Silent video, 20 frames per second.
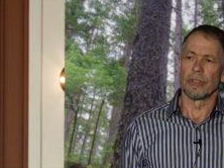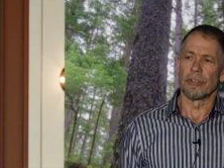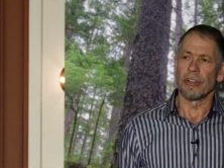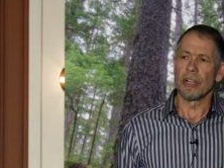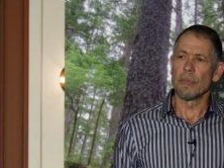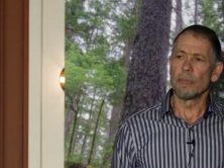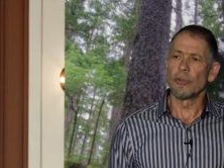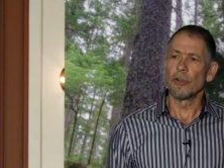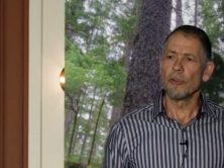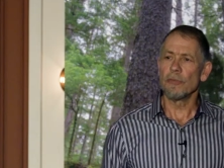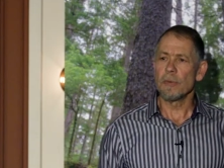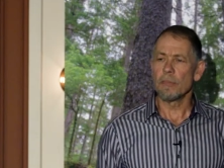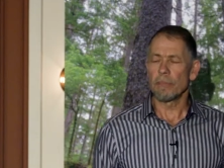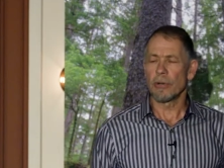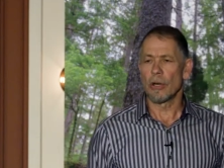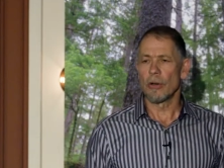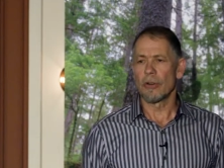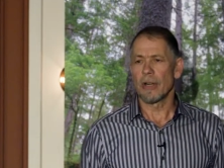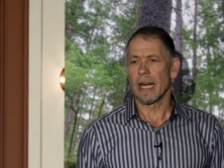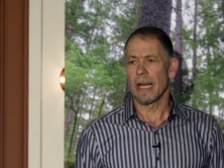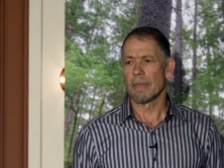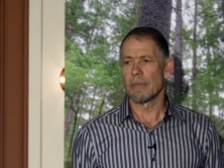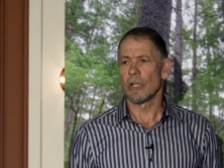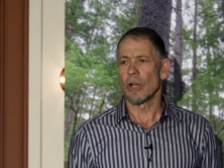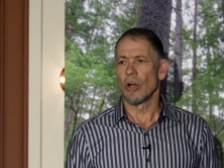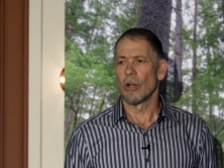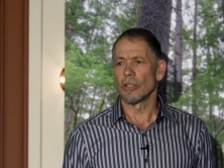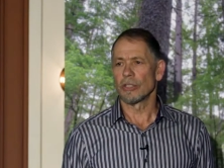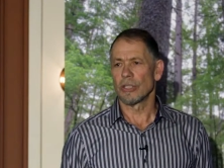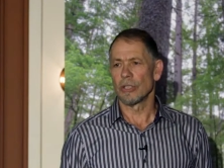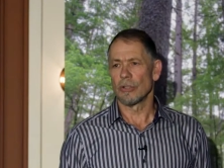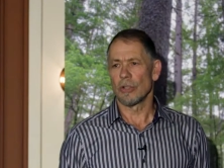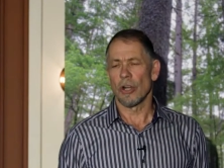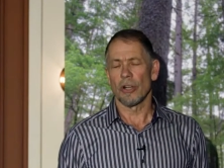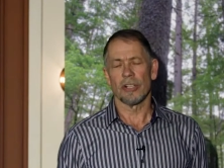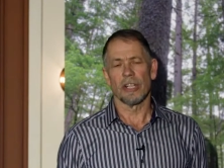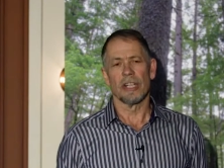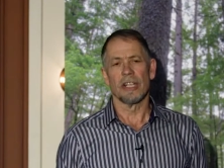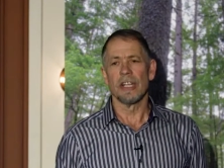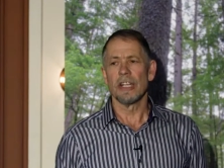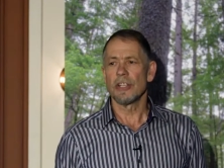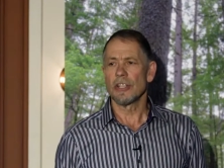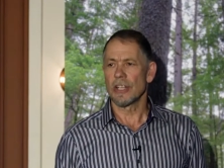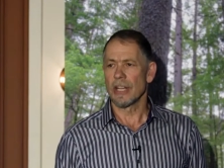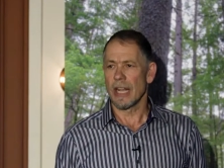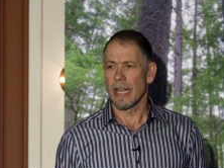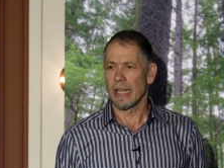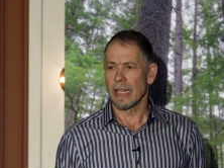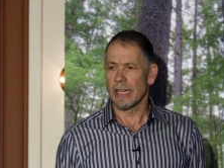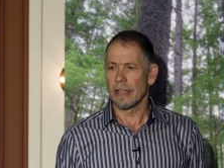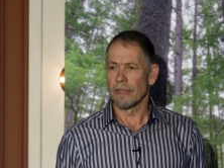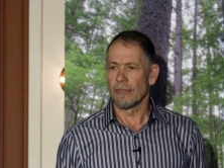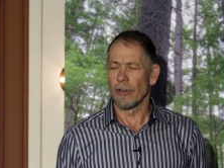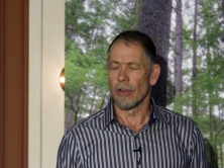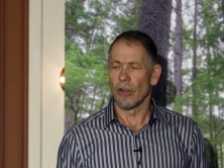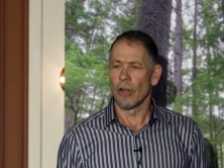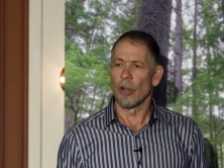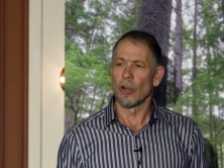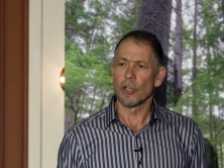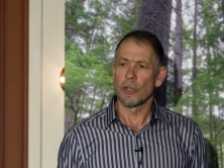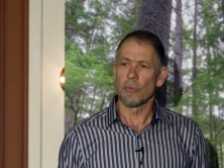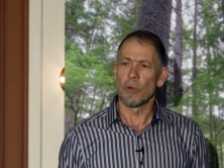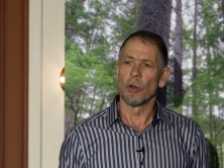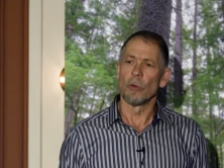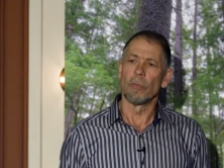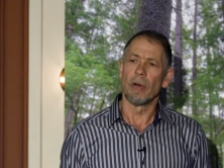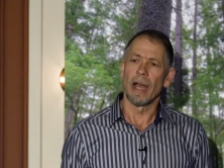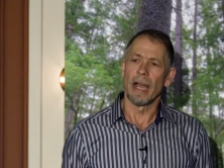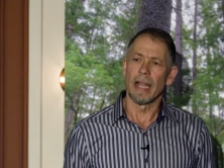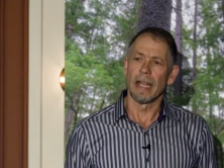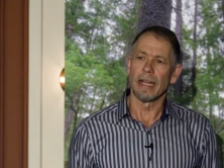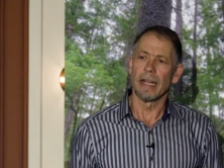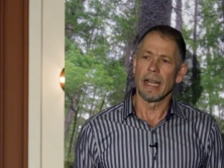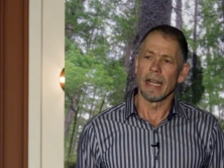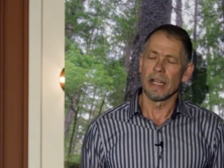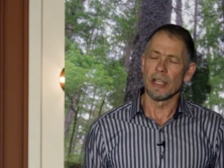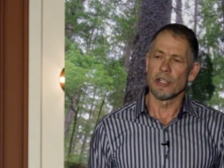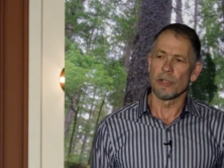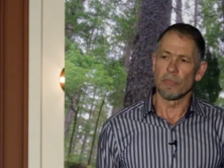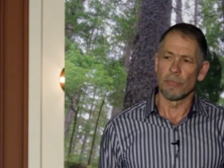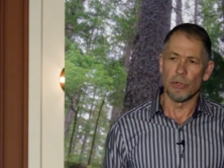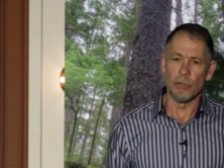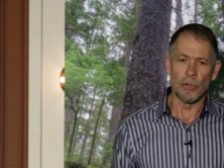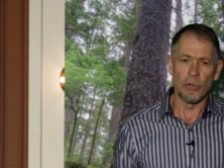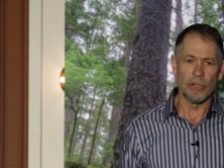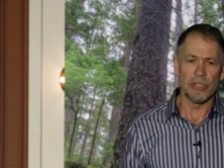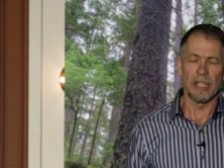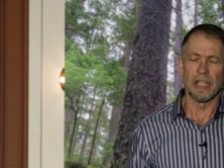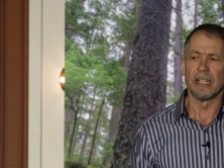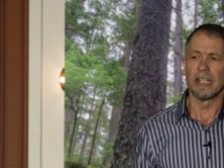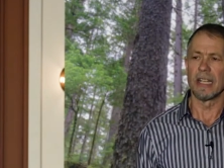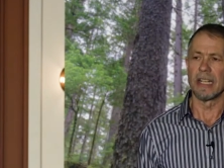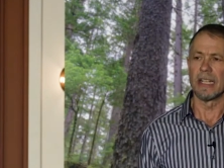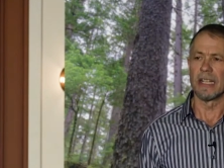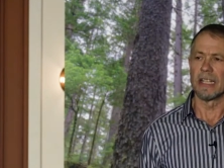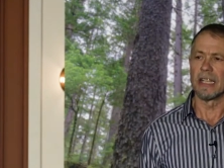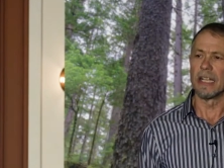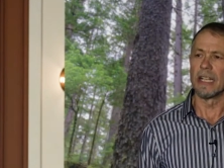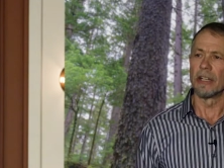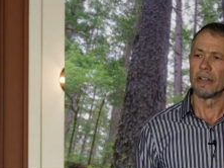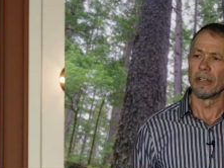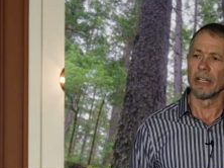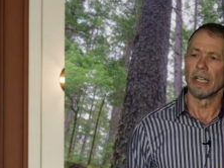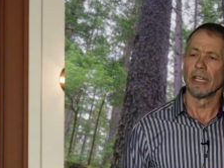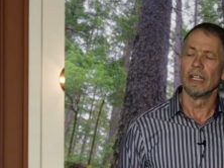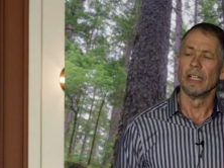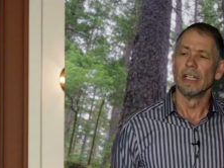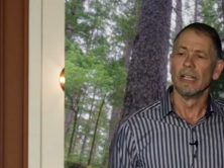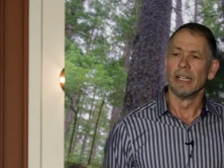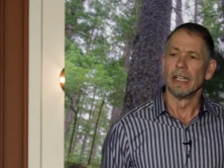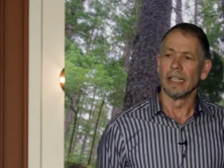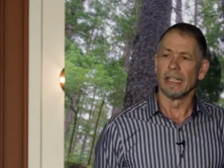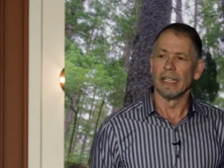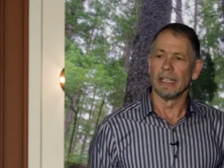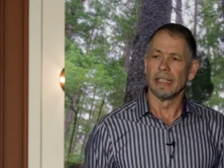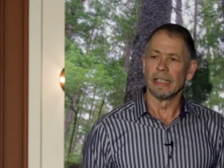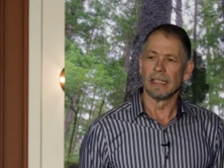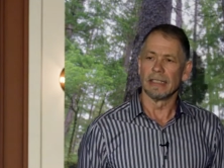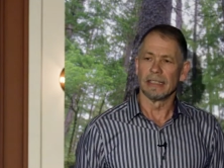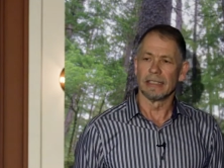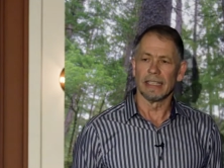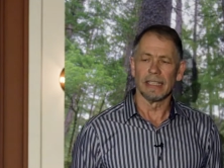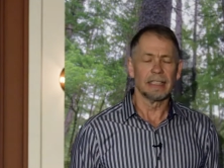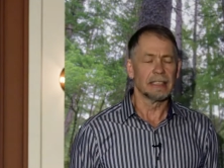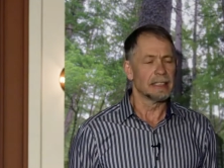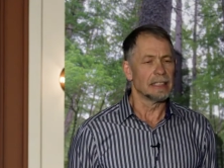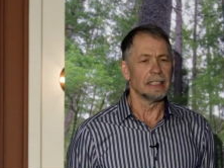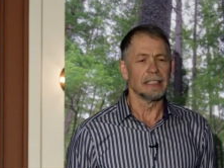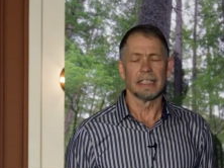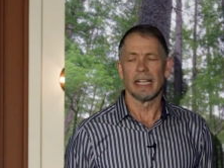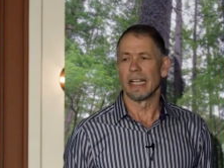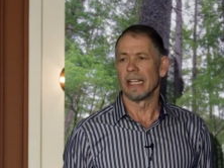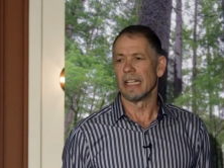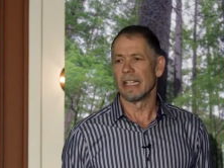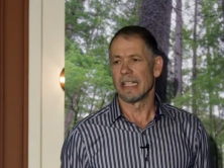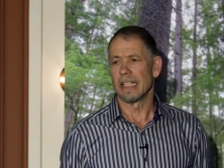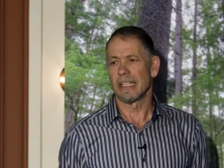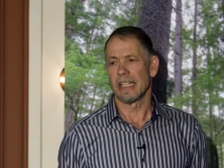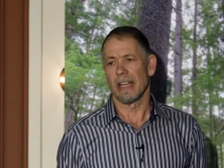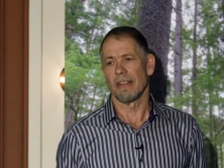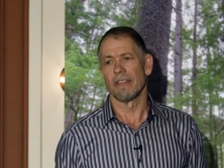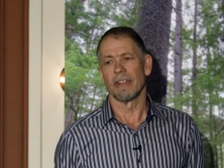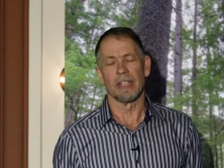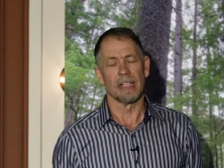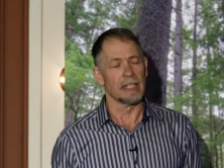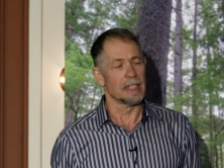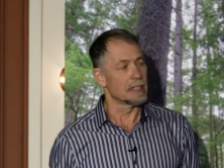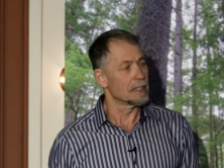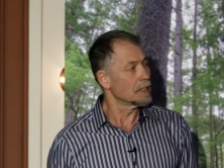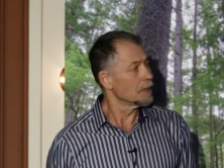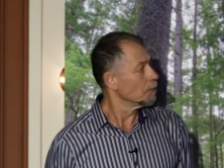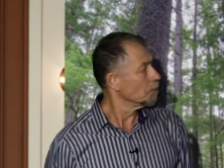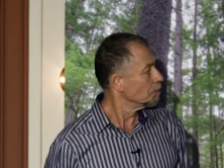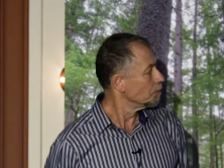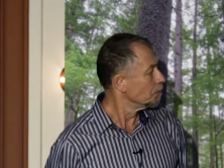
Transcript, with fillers: Tree improvement programs also got initiated for lodgepole pine and spruce in the interior in the 60s and in the 70s.